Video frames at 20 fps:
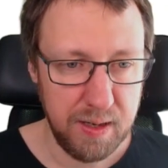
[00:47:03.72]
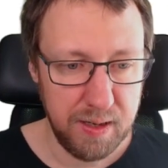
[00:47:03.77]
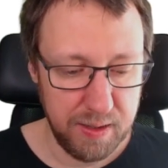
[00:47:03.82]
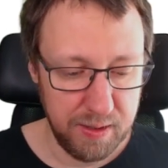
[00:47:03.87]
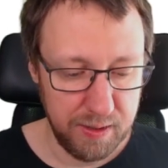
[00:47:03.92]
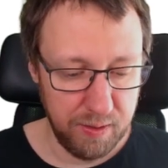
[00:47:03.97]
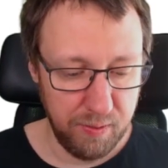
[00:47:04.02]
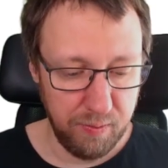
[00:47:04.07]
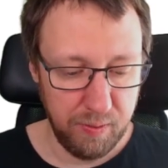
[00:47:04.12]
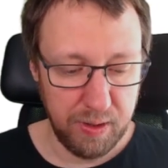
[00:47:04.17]

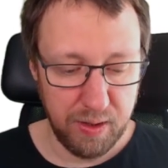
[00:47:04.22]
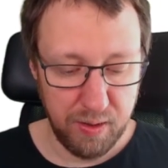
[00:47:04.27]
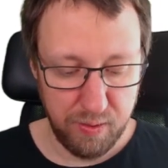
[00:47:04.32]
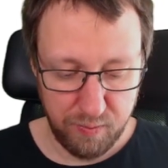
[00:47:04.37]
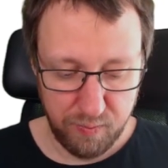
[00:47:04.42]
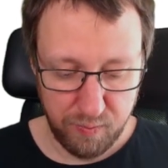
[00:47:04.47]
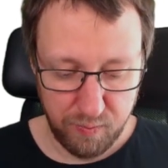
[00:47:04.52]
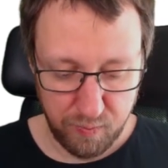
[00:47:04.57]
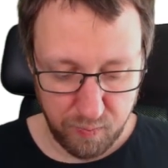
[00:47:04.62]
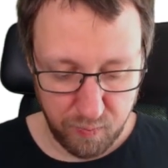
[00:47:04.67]
So we go
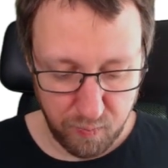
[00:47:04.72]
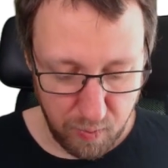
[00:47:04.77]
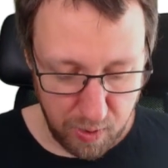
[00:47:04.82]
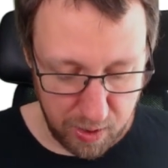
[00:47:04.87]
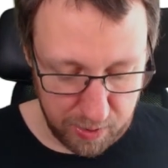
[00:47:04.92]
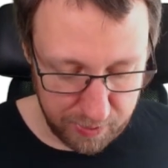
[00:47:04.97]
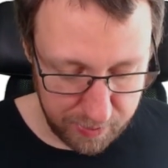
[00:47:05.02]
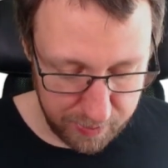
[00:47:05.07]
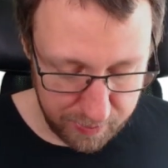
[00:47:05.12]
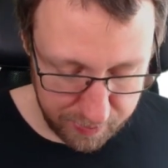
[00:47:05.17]

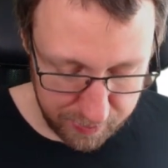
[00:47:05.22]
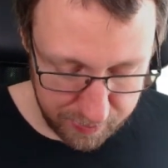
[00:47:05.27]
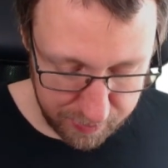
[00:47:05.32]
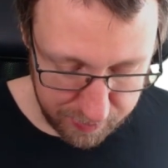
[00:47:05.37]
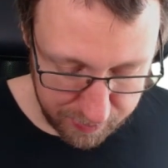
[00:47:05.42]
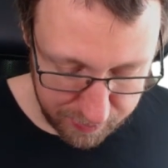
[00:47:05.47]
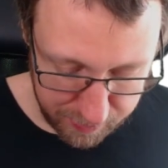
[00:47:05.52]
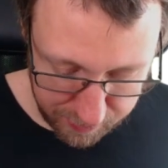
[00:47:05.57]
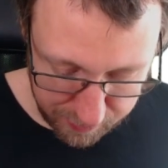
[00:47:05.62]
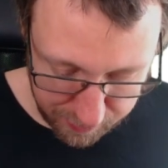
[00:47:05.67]
one
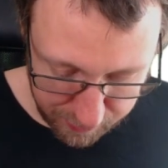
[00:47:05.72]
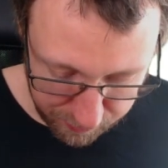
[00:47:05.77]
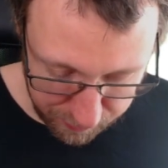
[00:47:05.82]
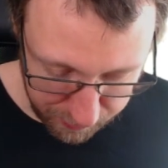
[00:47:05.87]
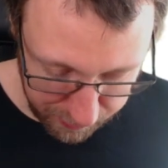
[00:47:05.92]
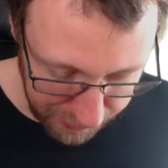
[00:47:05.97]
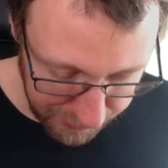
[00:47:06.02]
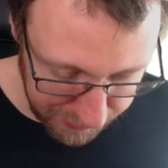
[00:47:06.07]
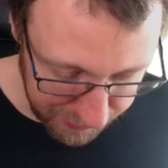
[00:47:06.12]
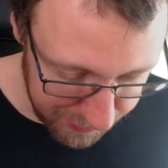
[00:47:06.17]
to the next